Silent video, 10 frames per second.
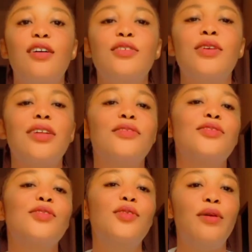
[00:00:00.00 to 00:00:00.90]
You can
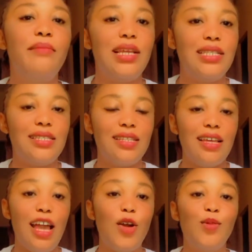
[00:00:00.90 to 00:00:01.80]
also comment.
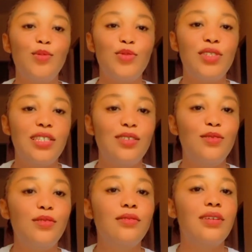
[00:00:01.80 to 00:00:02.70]
I hope to see
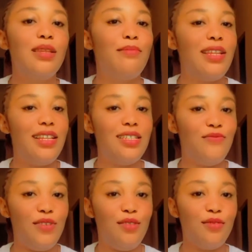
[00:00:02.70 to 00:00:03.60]
you in my next
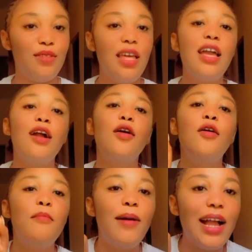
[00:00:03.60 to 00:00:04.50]
video.
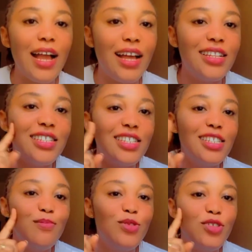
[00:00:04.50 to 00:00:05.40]
Come back and see
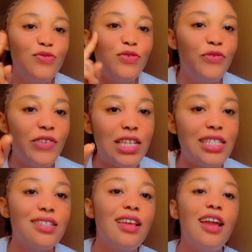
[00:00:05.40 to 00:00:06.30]
this beautiful face.
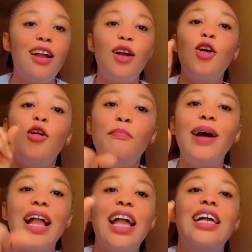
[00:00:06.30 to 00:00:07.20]
Come
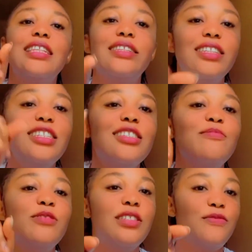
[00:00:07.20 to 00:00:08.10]
back and see this
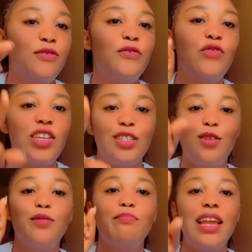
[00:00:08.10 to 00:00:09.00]
beautiful face
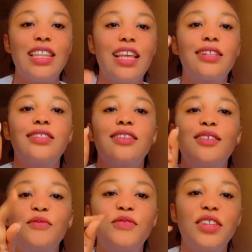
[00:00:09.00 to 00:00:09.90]
on my next
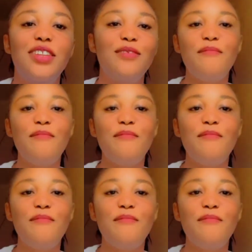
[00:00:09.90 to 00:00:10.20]
video.